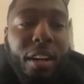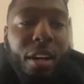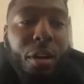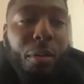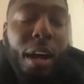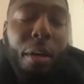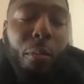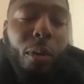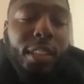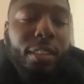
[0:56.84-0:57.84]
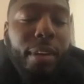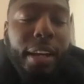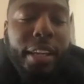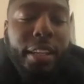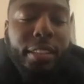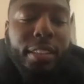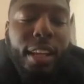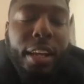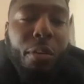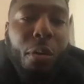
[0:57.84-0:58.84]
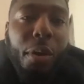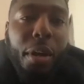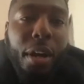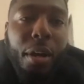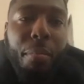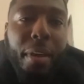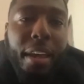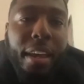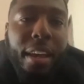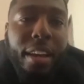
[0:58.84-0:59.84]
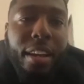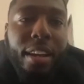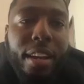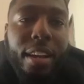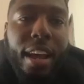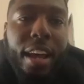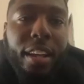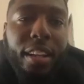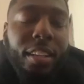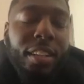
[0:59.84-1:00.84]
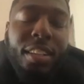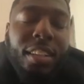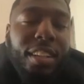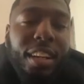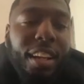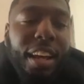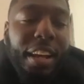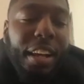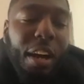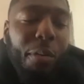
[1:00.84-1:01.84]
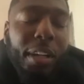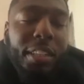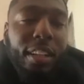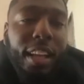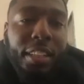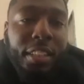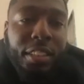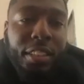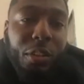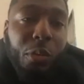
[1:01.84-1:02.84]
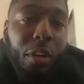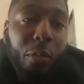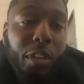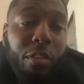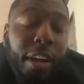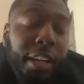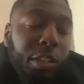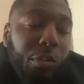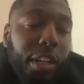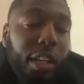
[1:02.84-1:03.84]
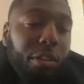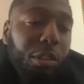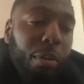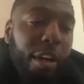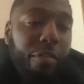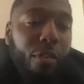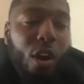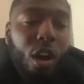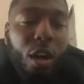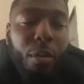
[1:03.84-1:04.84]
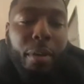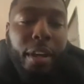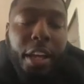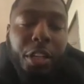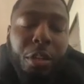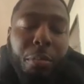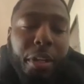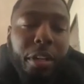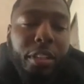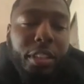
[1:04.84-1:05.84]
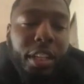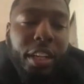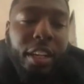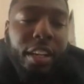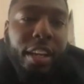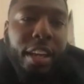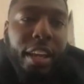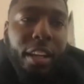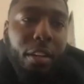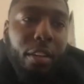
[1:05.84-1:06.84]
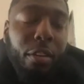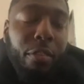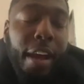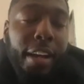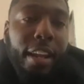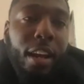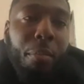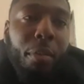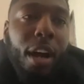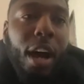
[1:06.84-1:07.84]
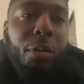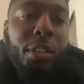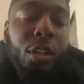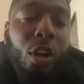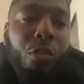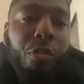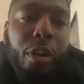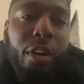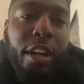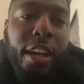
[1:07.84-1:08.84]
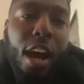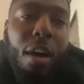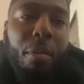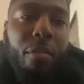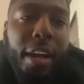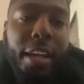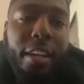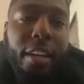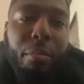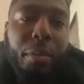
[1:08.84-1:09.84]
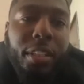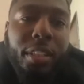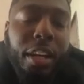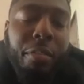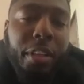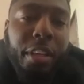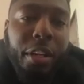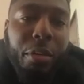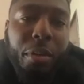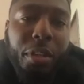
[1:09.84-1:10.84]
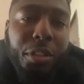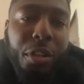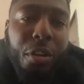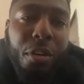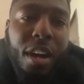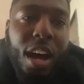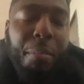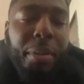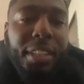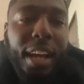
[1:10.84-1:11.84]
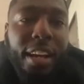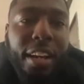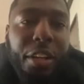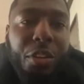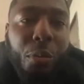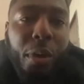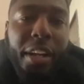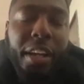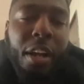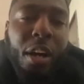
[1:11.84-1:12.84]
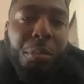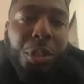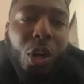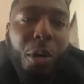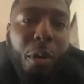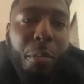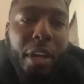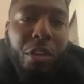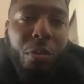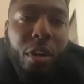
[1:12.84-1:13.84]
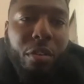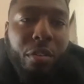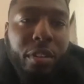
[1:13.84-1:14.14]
I watched the Vikings like growing up, and that, like, I watched the legends with the Vikings when it comes to Brett Favre and Adrian Peterson, and the fact that I was a Gopher and now I'm a Viking, it means everything to me. So I'm excited to get to work and show up on May 12th.